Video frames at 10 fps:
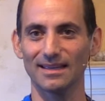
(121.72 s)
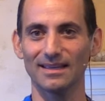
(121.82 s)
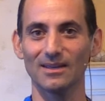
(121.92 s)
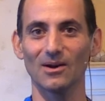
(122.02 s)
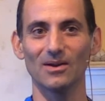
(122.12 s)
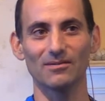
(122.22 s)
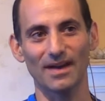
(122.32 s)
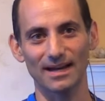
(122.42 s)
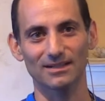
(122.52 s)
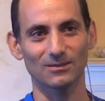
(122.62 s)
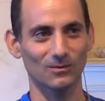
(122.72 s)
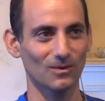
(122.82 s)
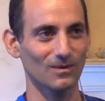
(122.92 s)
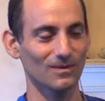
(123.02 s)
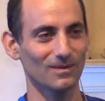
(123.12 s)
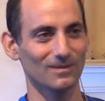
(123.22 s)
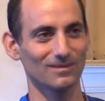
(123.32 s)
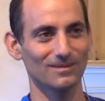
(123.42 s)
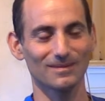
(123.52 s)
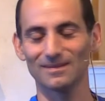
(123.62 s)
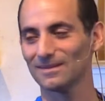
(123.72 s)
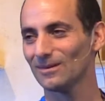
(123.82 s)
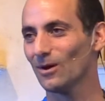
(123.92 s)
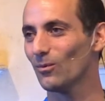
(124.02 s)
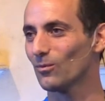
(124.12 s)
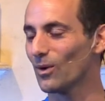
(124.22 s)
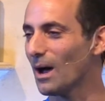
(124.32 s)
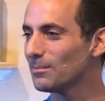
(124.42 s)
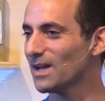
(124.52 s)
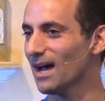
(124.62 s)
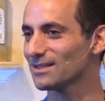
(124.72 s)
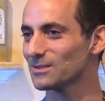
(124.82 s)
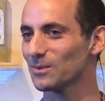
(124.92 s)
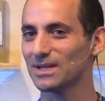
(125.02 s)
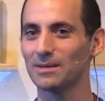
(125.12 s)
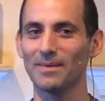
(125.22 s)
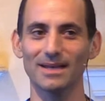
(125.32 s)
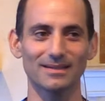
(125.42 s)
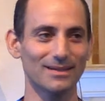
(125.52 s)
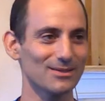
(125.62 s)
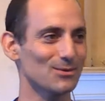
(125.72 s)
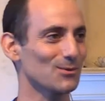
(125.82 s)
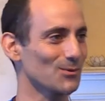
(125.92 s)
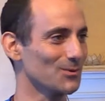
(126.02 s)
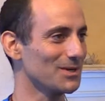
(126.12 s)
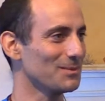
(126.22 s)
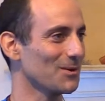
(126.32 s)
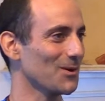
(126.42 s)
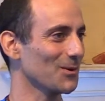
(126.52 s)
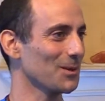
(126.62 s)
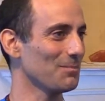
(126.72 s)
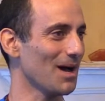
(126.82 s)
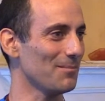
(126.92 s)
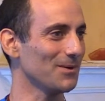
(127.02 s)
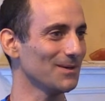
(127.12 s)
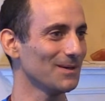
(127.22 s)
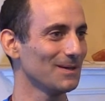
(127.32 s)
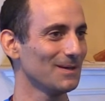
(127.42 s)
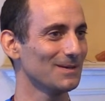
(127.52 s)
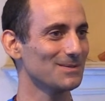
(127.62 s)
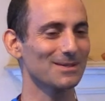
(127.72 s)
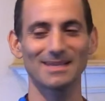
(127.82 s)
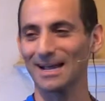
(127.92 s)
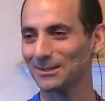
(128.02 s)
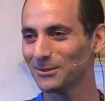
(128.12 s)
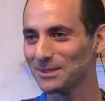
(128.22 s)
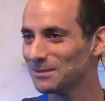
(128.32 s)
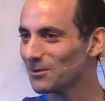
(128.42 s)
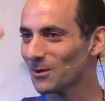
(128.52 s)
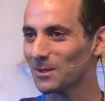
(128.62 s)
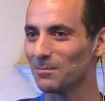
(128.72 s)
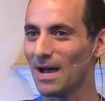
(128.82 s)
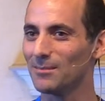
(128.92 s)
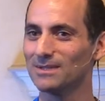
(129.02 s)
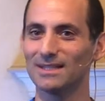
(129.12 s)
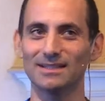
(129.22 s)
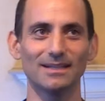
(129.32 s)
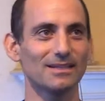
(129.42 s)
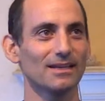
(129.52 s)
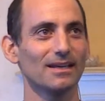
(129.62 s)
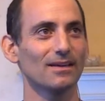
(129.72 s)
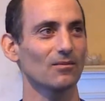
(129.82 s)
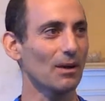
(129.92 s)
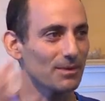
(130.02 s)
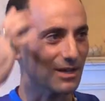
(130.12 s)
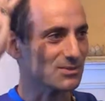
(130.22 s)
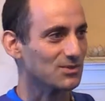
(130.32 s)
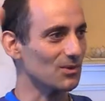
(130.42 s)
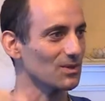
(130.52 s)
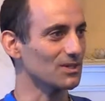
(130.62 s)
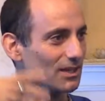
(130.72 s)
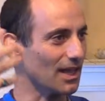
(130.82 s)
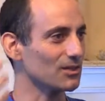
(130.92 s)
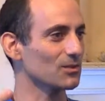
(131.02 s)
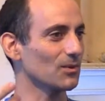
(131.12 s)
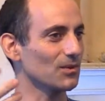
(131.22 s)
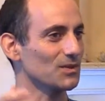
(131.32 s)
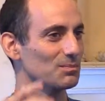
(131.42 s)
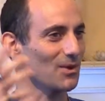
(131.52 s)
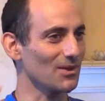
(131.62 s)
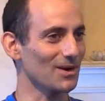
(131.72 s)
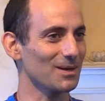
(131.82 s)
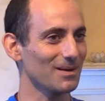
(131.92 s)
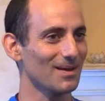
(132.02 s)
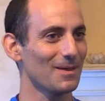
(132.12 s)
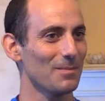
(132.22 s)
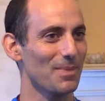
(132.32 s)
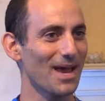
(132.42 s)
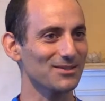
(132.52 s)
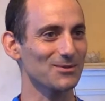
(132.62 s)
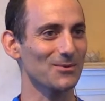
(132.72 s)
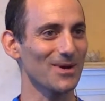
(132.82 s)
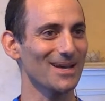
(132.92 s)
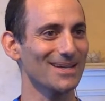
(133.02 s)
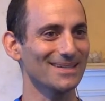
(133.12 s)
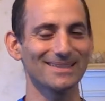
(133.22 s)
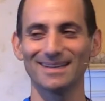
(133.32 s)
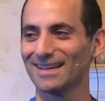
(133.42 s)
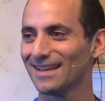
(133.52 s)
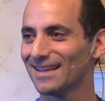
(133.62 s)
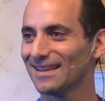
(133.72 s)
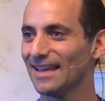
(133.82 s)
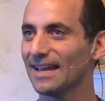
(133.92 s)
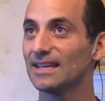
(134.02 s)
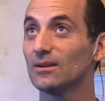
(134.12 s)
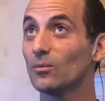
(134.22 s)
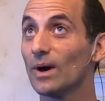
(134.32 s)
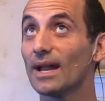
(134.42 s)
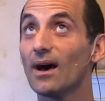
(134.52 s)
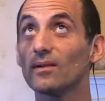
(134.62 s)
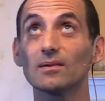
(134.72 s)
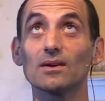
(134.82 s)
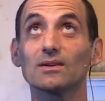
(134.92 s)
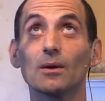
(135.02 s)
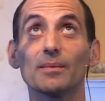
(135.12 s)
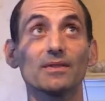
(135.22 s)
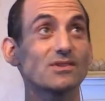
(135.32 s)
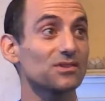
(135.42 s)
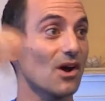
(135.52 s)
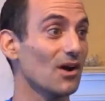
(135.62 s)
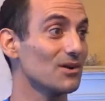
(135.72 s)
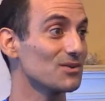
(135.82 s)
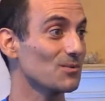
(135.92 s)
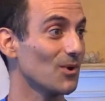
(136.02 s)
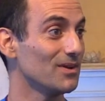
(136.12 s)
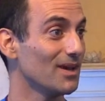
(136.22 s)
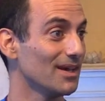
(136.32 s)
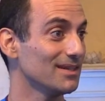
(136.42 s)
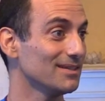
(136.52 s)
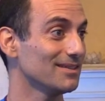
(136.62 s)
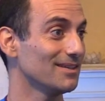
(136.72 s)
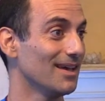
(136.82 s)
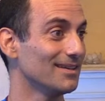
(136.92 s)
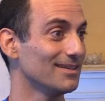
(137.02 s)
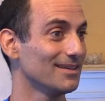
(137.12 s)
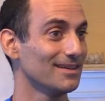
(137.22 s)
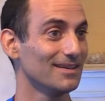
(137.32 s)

you know, in fact, Ram Dass, when he met his guru, Neem Karoli Baba, it's exactly what Neem Karoli Baba did, that Ram Dass was so intellectual, and his mother had passed away, and he went out and looked up at the stars one night, and